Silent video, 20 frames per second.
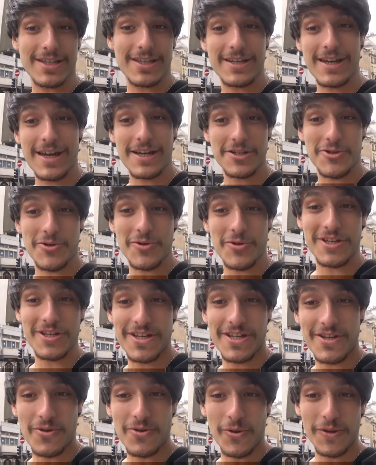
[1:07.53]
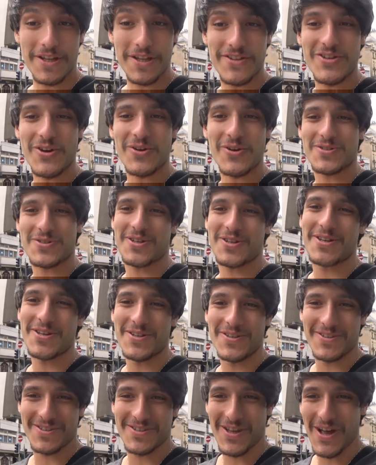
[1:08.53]
and naturally all
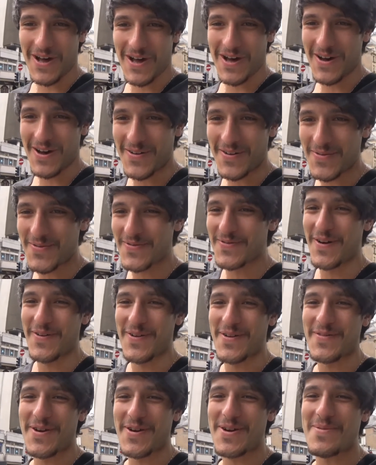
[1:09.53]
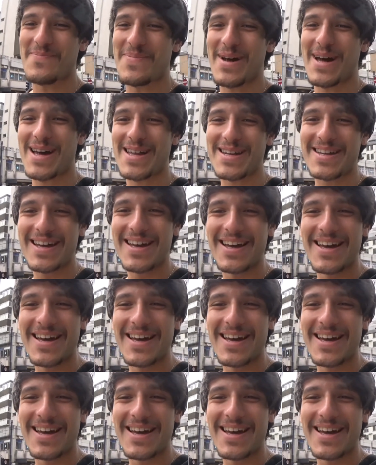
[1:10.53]
intoxicants are very, very bad.